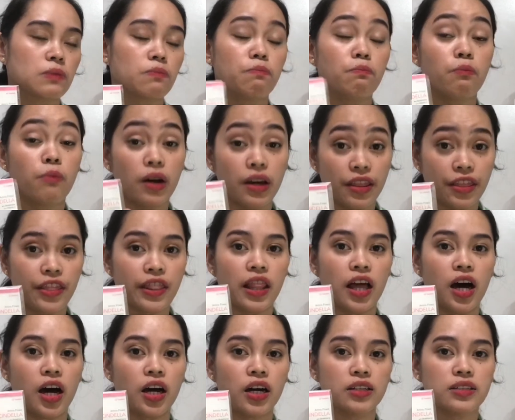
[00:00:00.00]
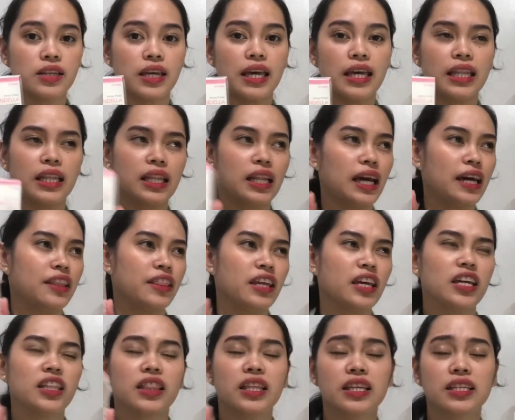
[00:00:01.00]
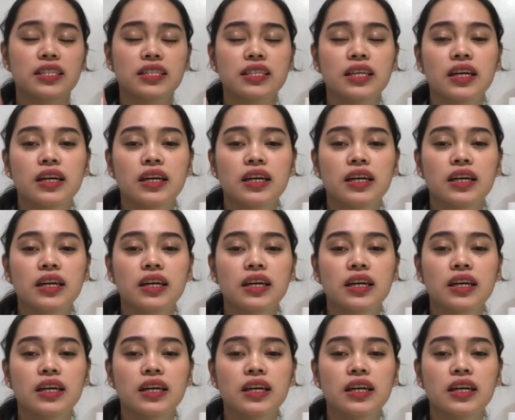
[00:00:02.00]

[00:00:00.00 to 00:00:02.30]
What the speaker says: month lang, and I think it is